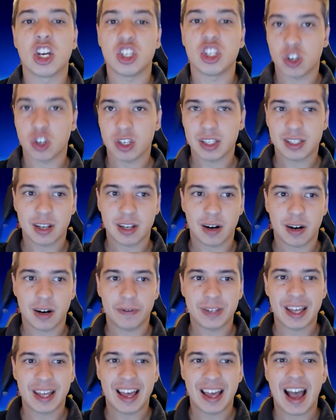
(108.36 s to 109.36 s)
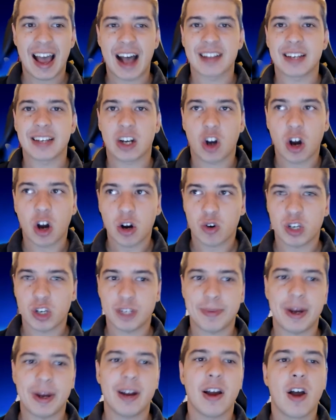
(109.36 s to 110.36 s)
John served as a
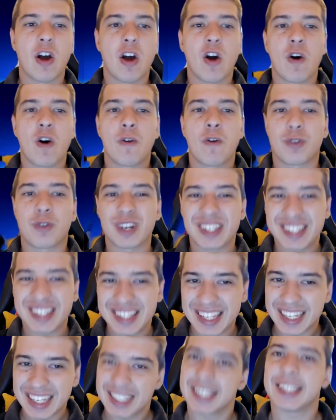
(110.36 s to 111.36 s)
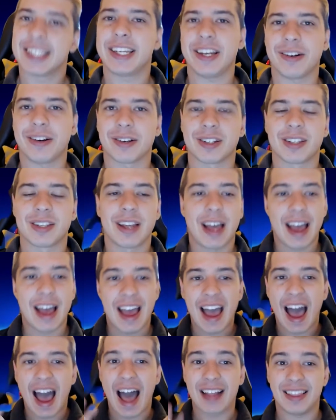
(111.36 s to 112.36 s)
congressman for 6 years
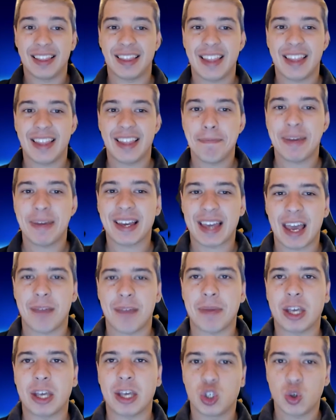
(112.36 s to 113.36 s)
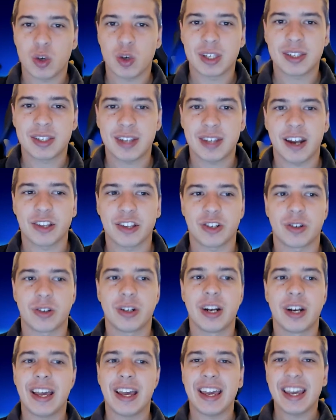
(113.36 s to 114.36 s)
and then became a US Senator
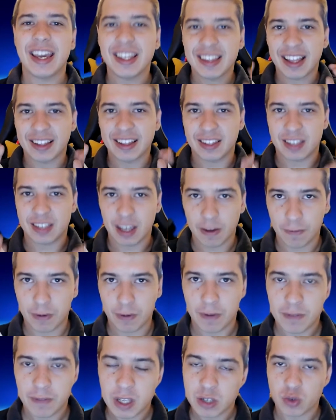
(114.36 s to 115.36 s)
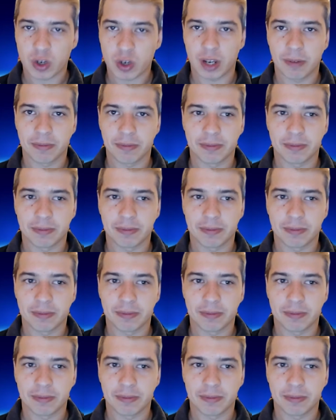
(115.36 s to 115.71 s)
in 1953.